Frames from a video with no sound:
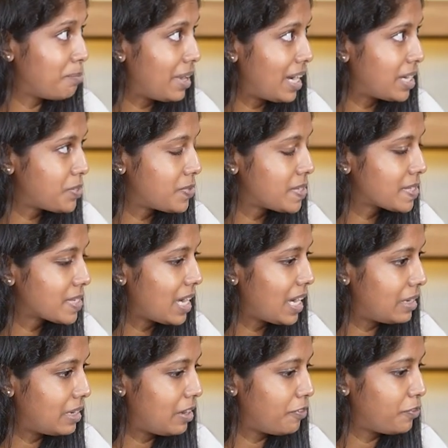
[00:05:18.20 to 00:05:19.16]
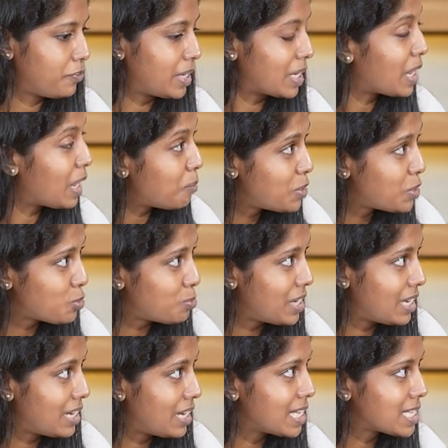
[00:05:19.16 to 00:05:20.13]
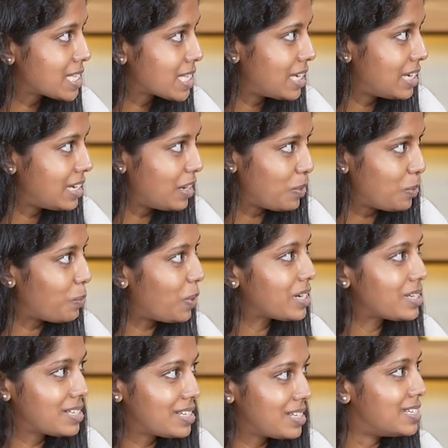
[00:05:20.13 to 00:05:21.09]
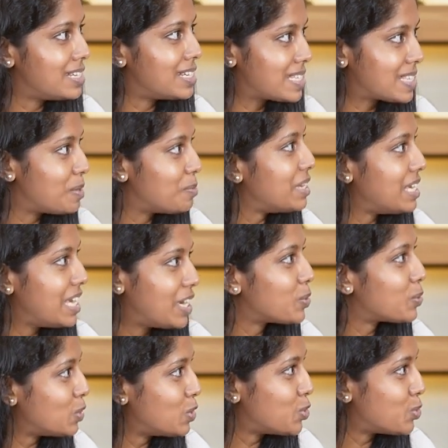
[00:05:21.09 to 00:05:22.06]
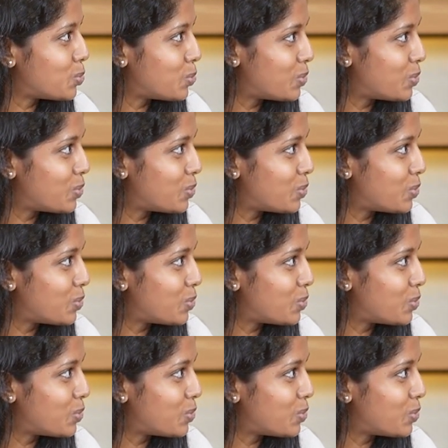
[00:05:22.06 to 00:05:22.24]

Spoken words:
batch was kind of coming to me and asking, what does the BA role do?